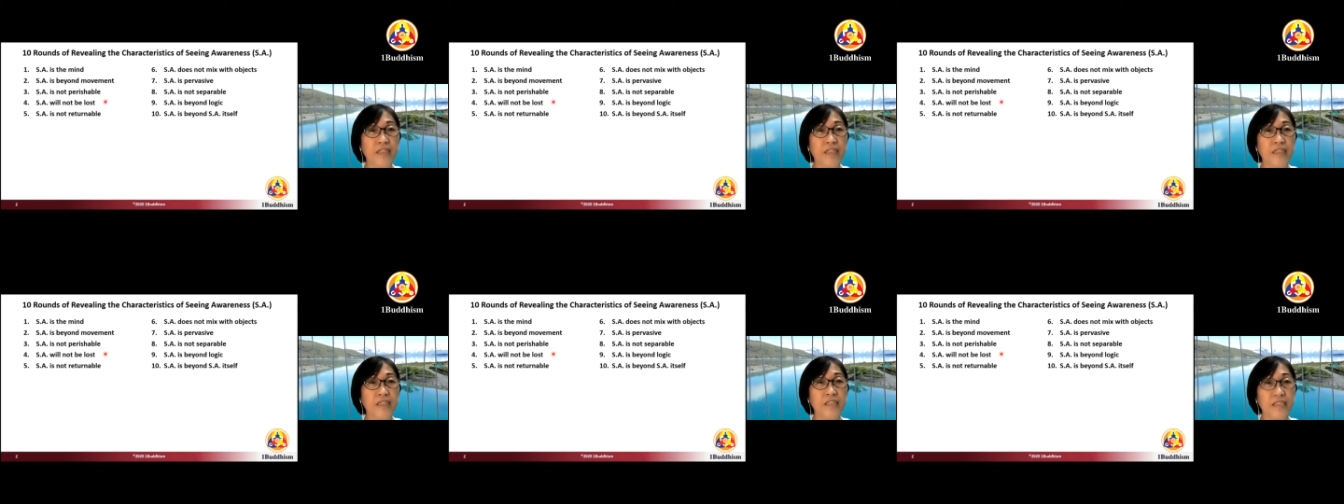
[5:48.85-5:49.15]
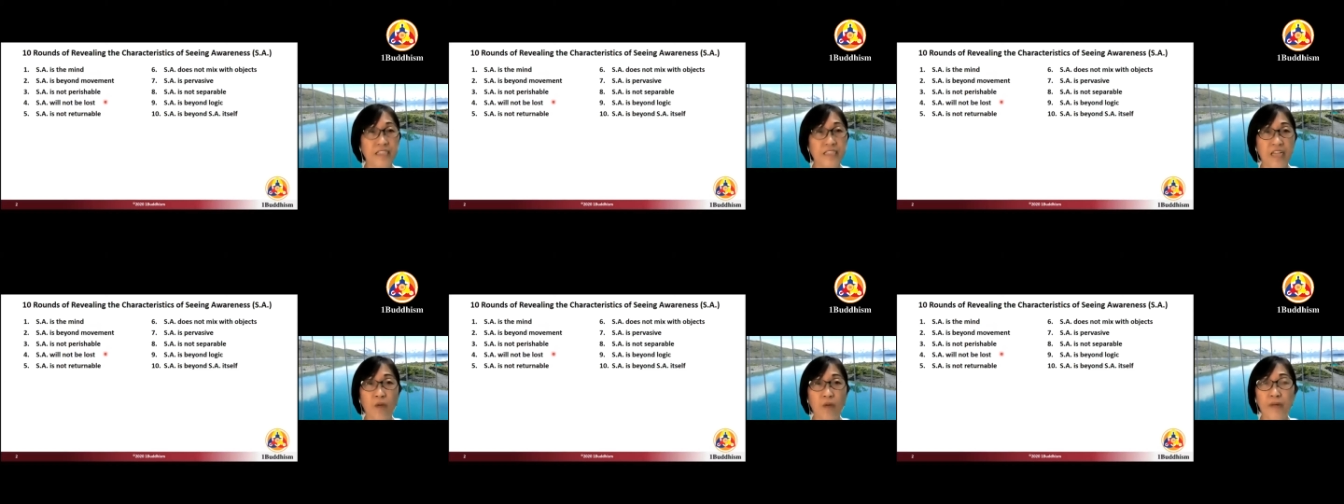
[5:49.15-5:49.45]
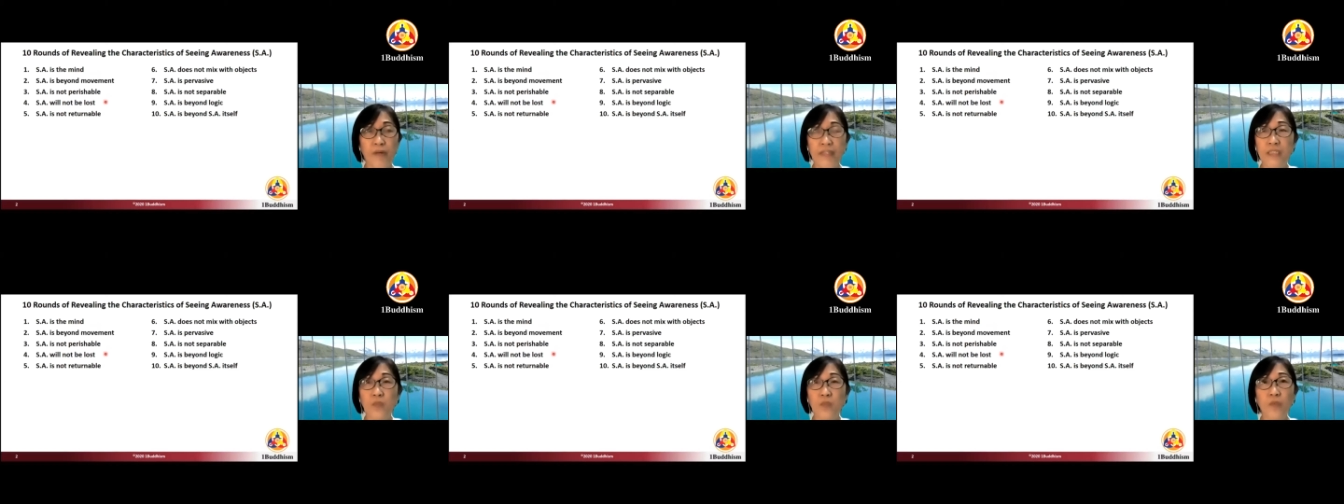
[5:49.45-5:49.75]
seeing
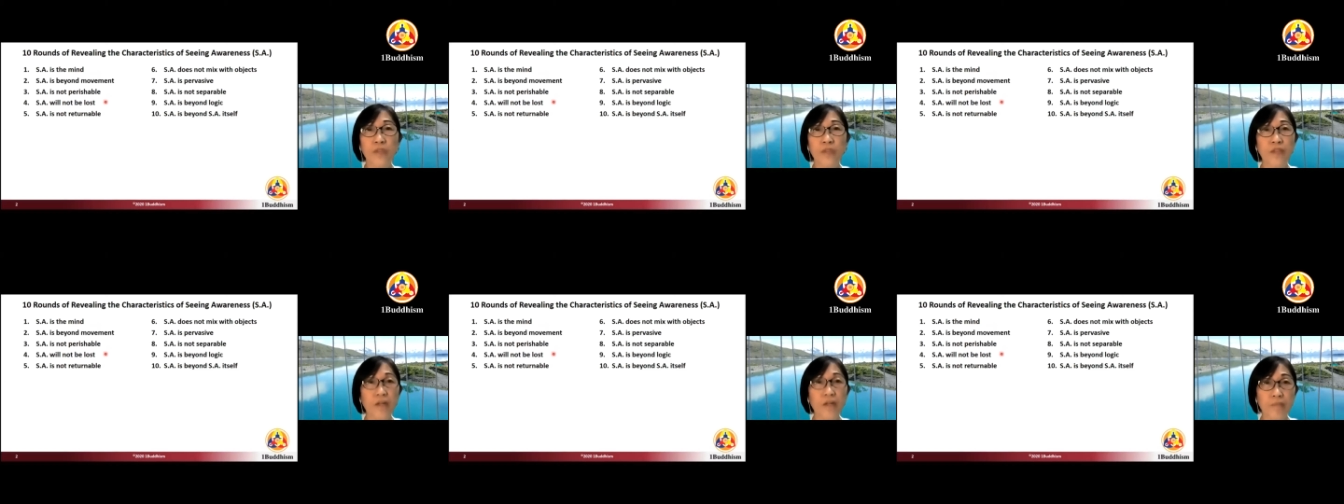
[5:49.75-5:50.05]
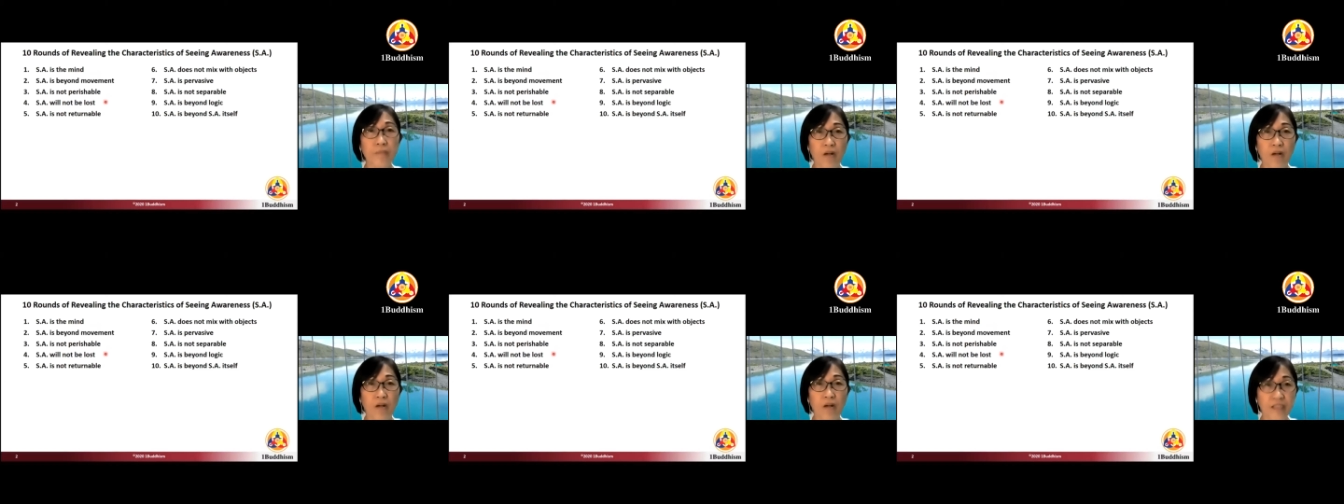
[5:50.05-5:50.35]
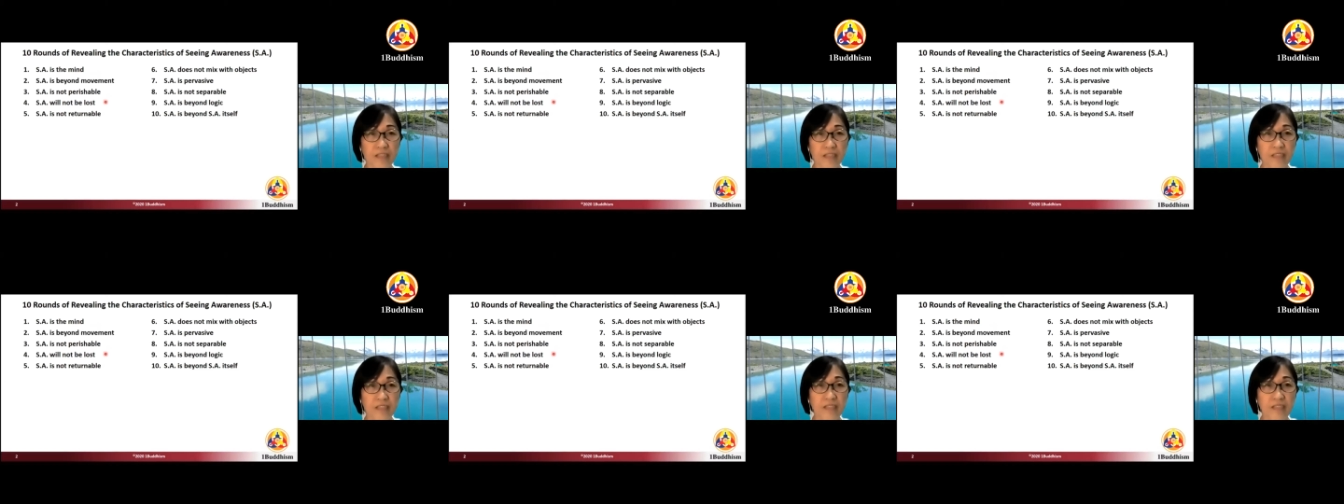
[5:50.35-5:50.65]
awareness will not be
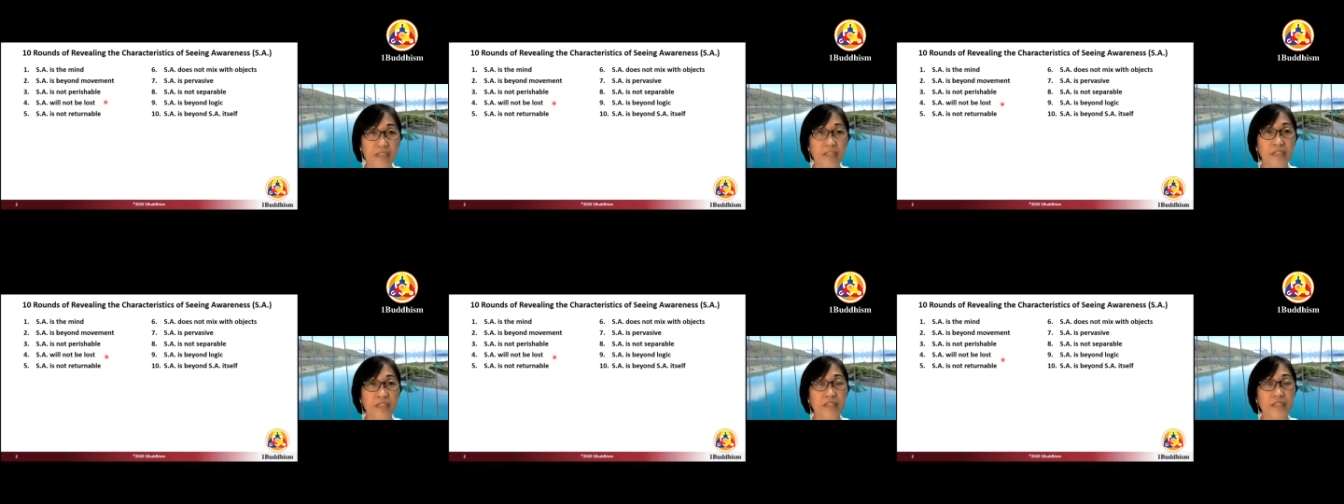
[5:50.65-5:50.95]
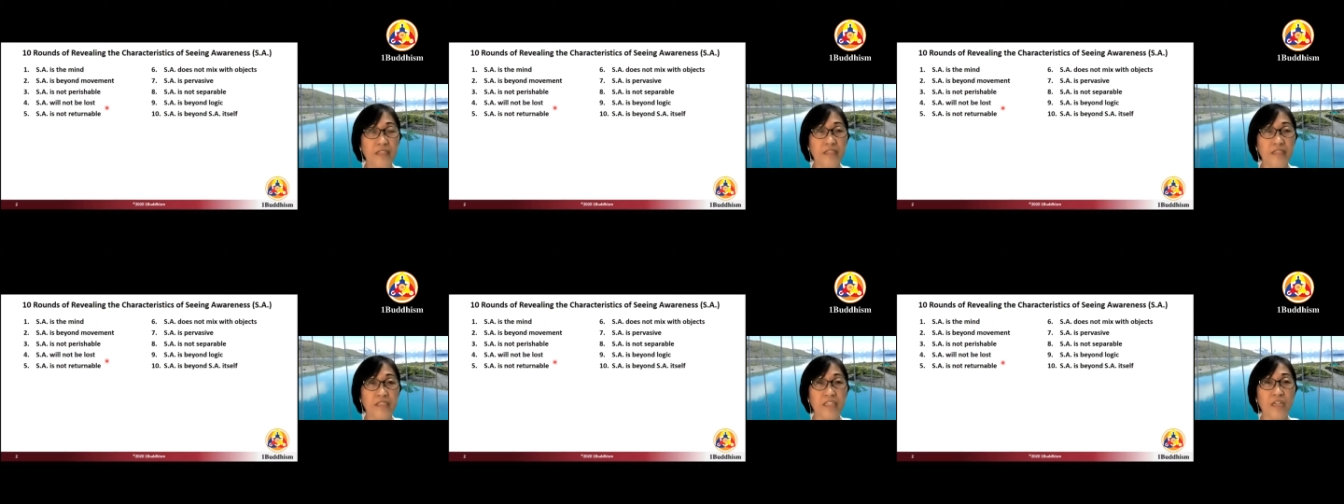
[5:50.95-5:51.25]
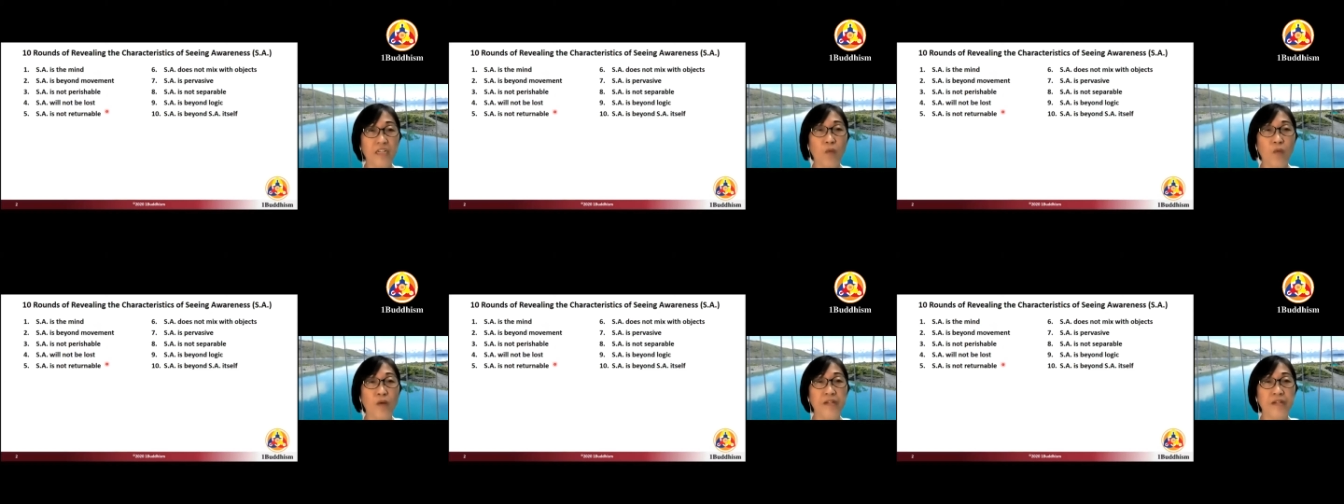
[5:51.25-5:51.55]
lost,
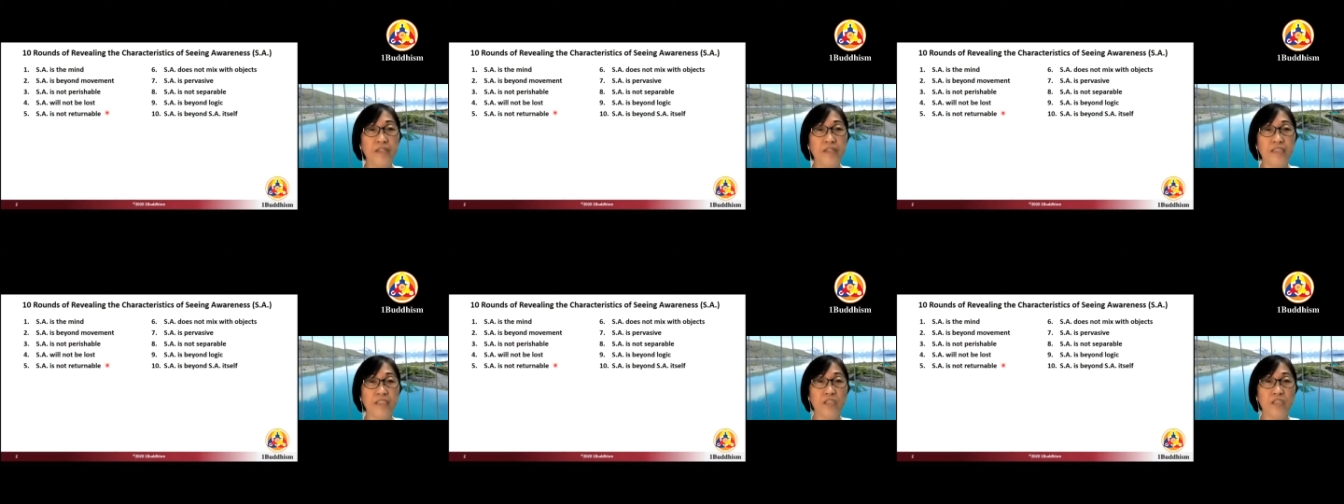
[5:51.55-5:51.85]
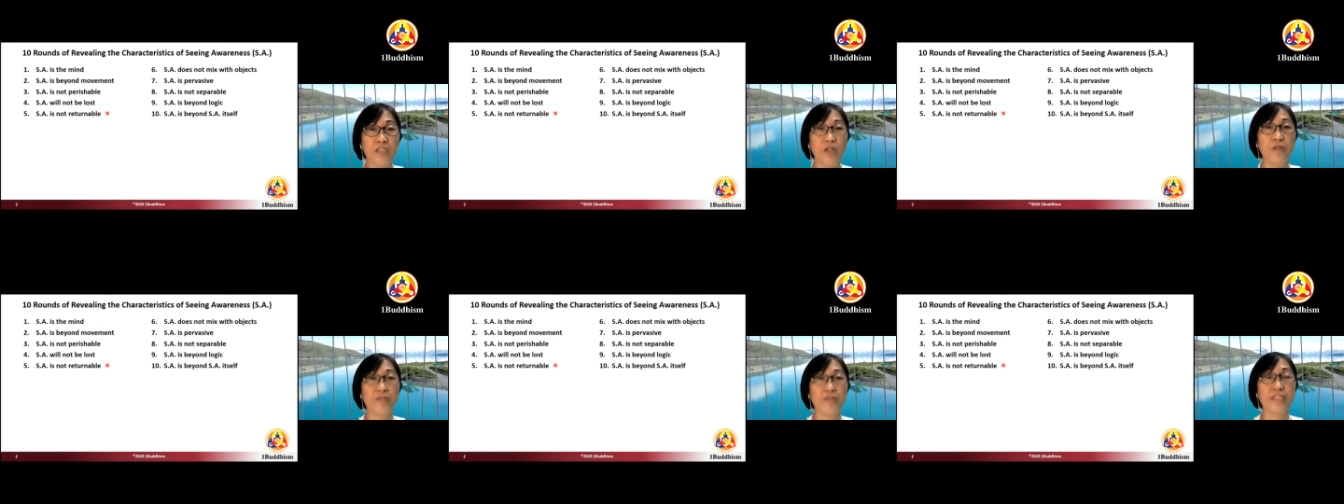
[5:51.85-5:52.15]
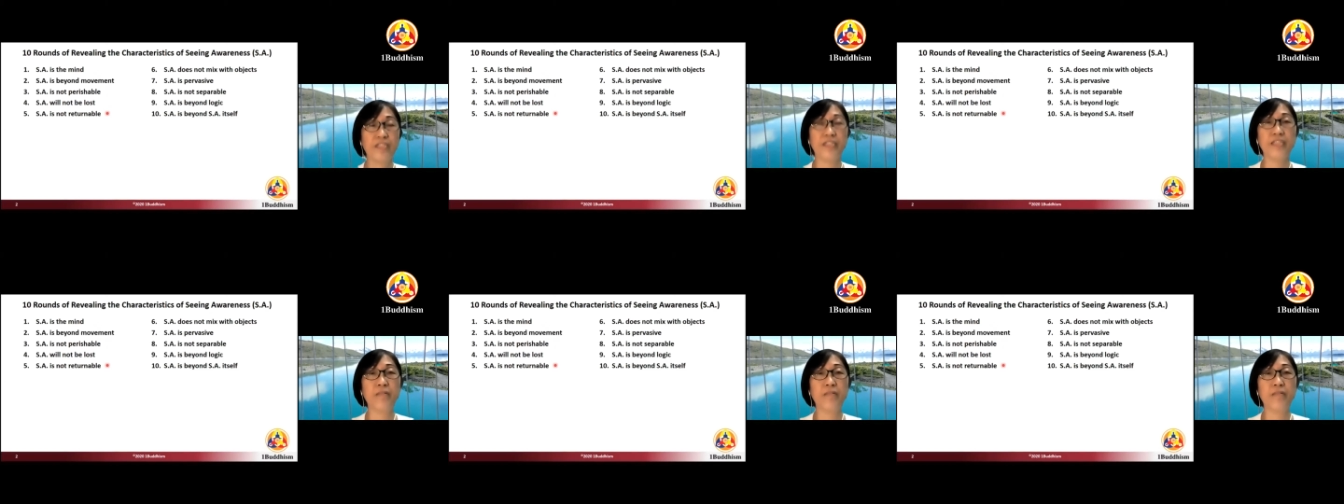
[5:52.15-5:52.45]
seeing awareness is not
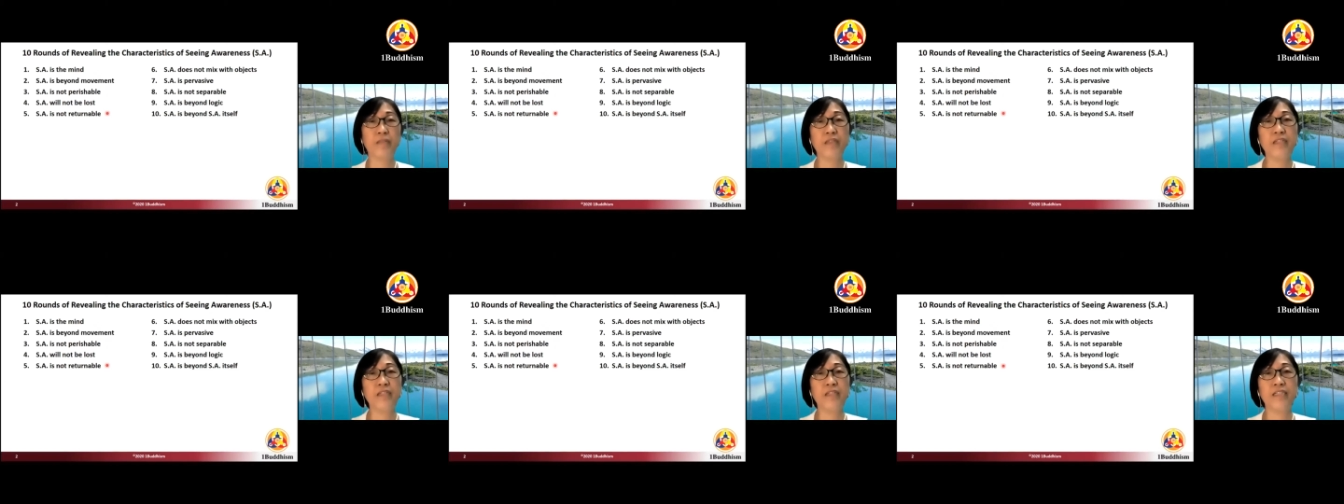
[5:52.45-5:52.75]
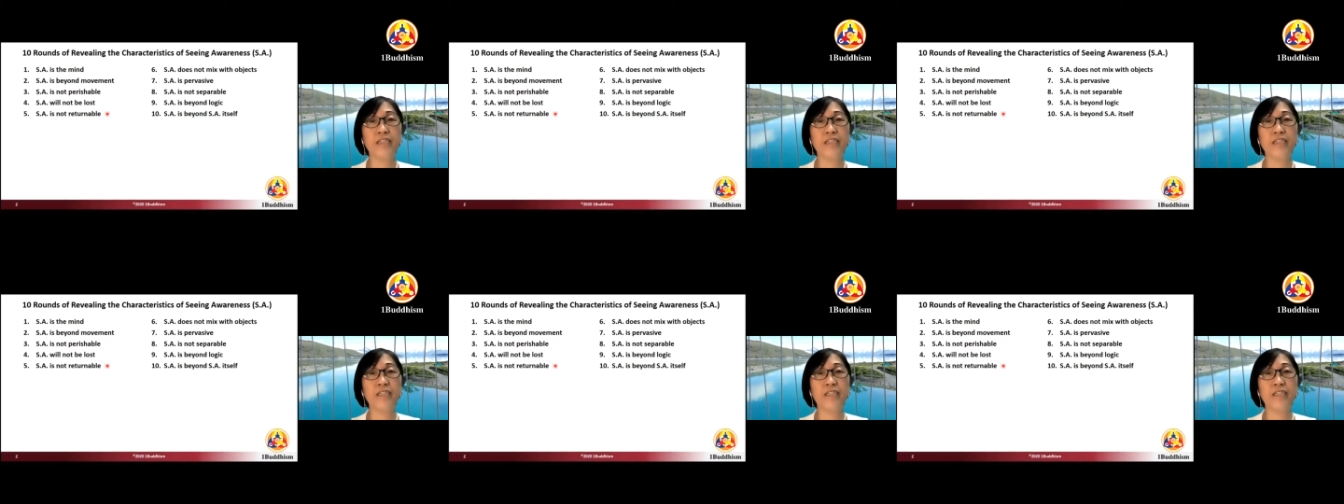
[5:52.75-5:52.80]
returnable,